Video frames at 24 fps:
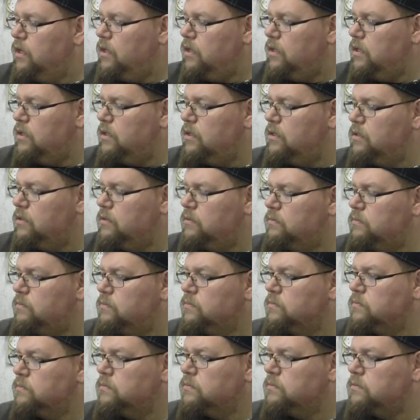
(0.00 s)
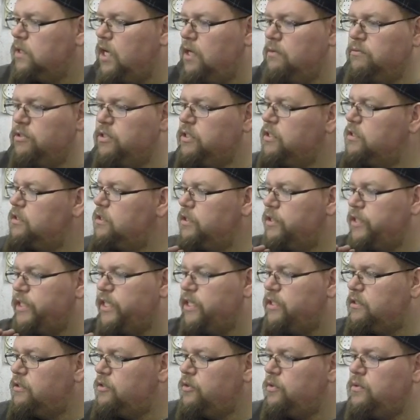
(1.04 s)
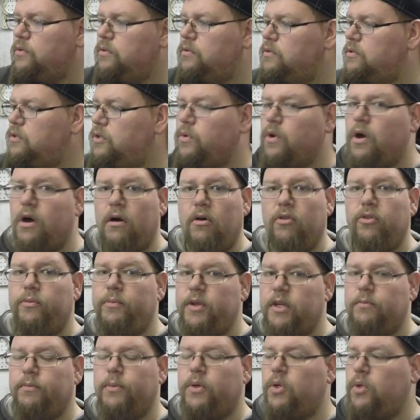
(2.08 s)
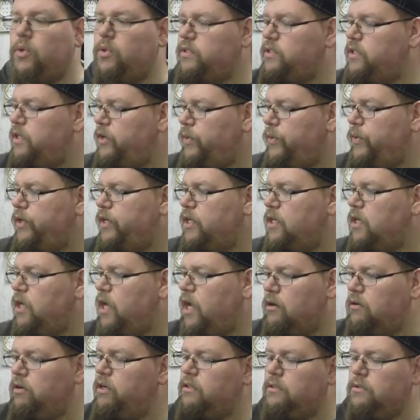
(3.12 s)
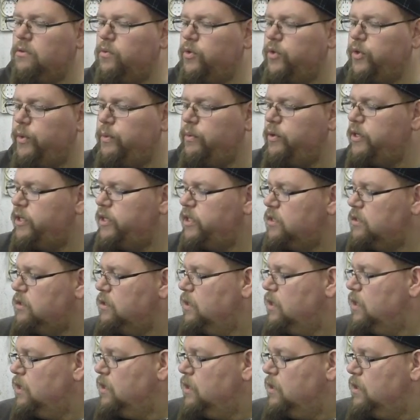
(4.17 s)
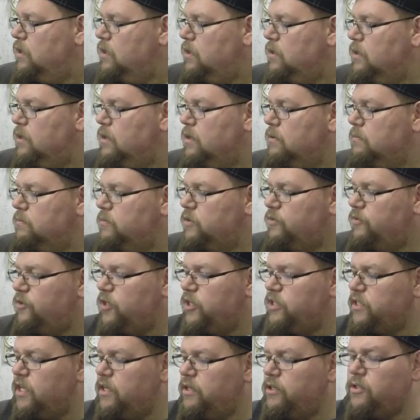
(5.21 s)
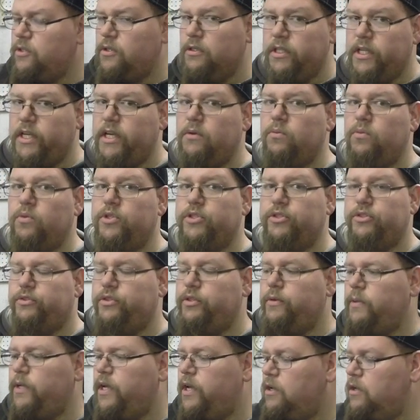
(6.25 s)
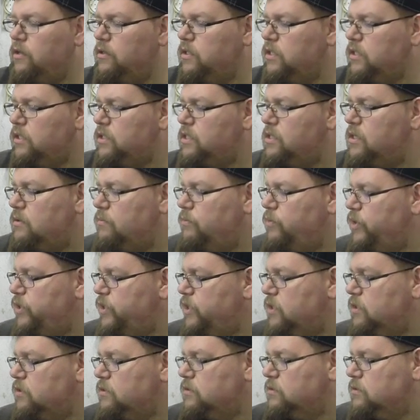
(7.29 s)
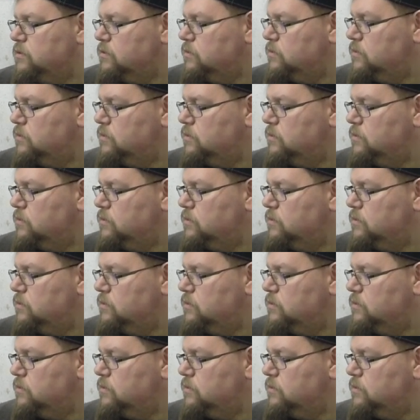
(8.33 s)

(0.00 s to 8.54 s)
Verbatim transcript: um, I'm just gonna go ahead and do do all the big bolts. That way, I don't have to worry about it. Um, as far as I know, I only have one stripped out on this side, but